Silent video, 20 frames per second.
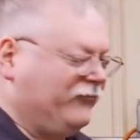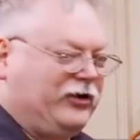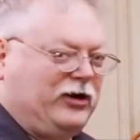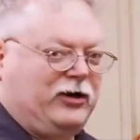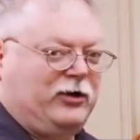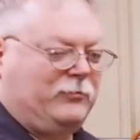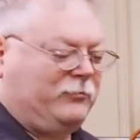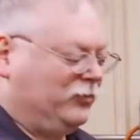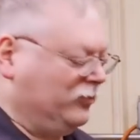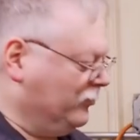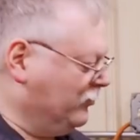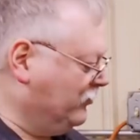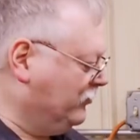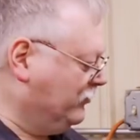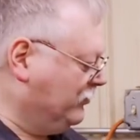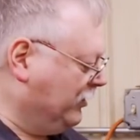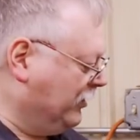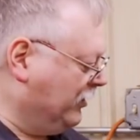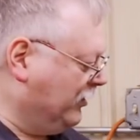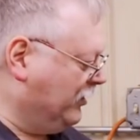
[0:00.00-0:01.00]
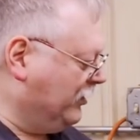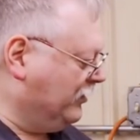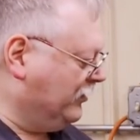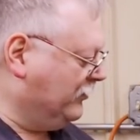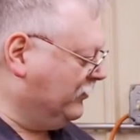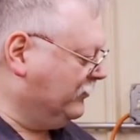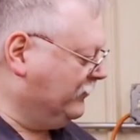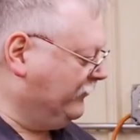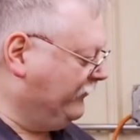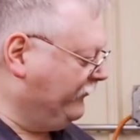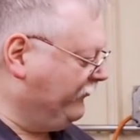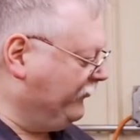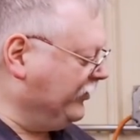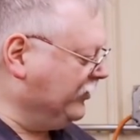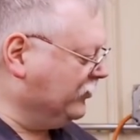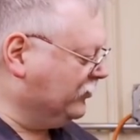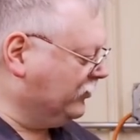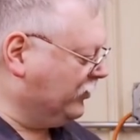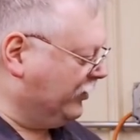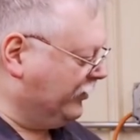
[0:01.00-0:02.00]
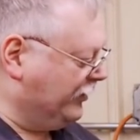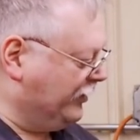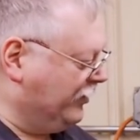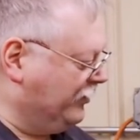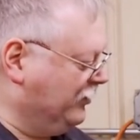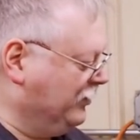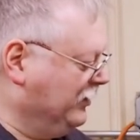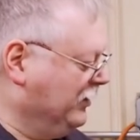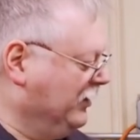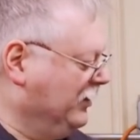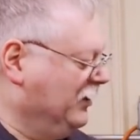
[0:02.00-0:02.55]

variable field on there,